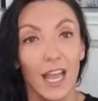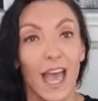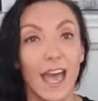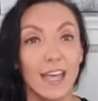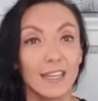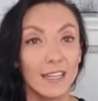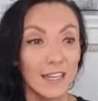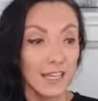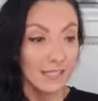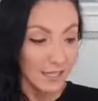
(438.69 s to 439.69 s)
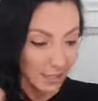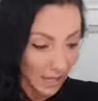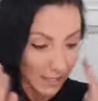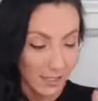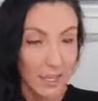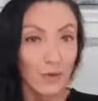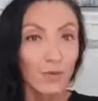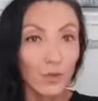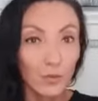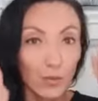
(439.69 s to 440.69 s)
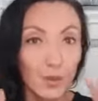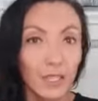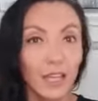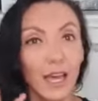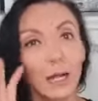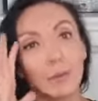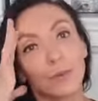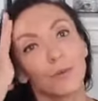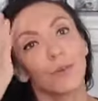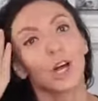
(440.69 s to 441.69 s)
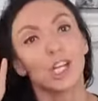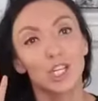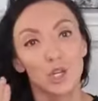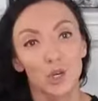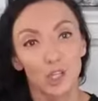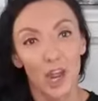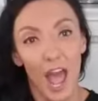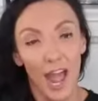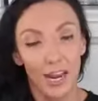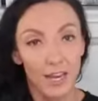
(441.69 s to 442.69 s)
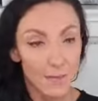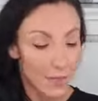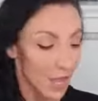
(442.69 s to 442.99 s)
and that's it will really help control your acne.